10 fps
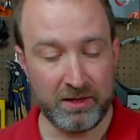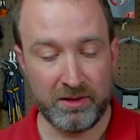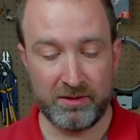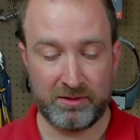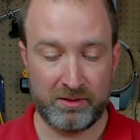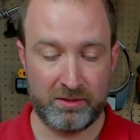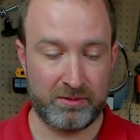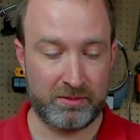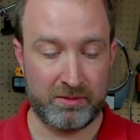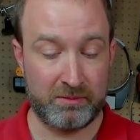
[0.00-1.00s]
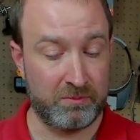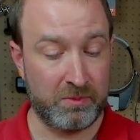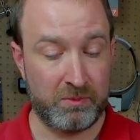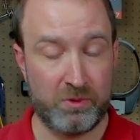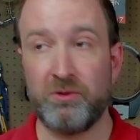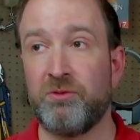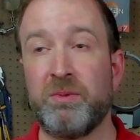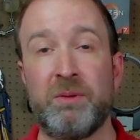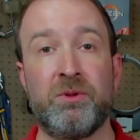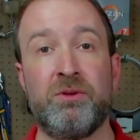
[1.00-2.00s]
So who knows?
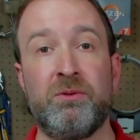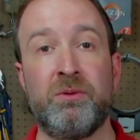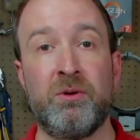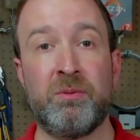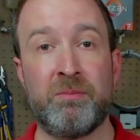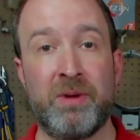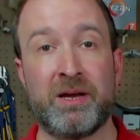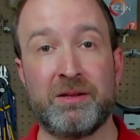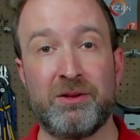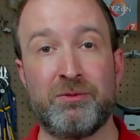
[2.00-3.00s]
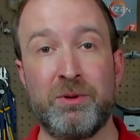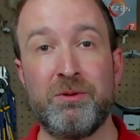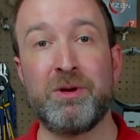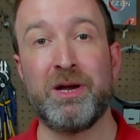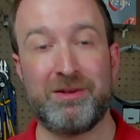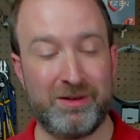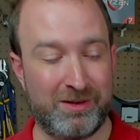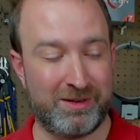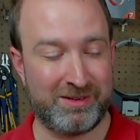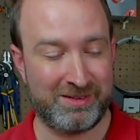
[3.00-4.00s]
Maybe they'll do an open back. That's what you guys need to
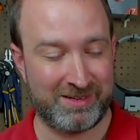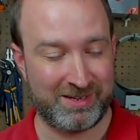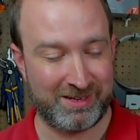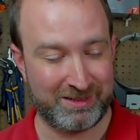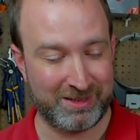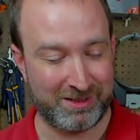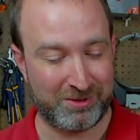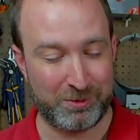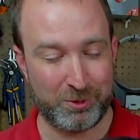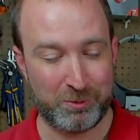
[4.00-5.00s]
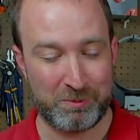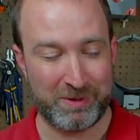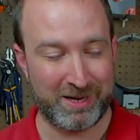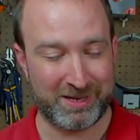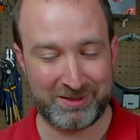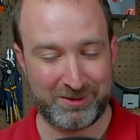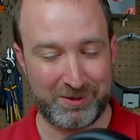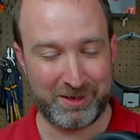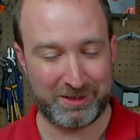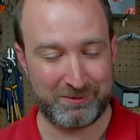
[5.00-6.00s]
say. Let's do an open back, so
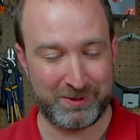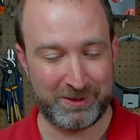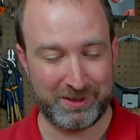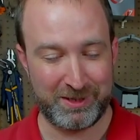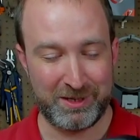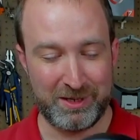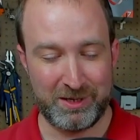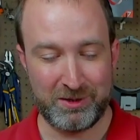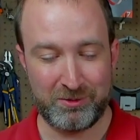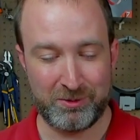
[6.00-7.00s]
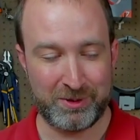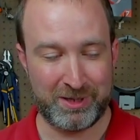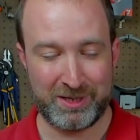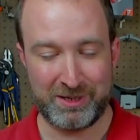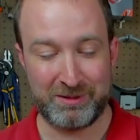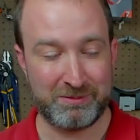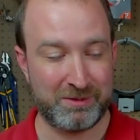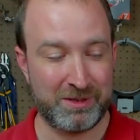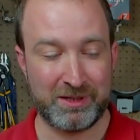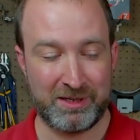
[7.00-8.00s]
I can really enjoy that, and
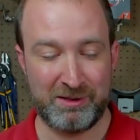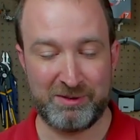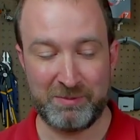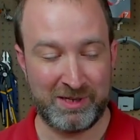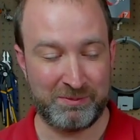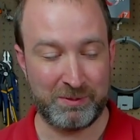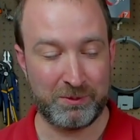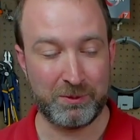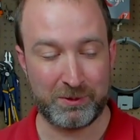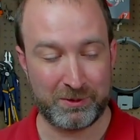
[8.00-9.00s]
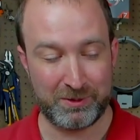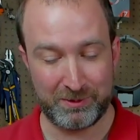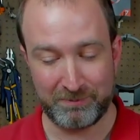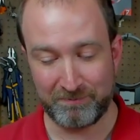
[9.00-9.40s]
keeps me cooler too.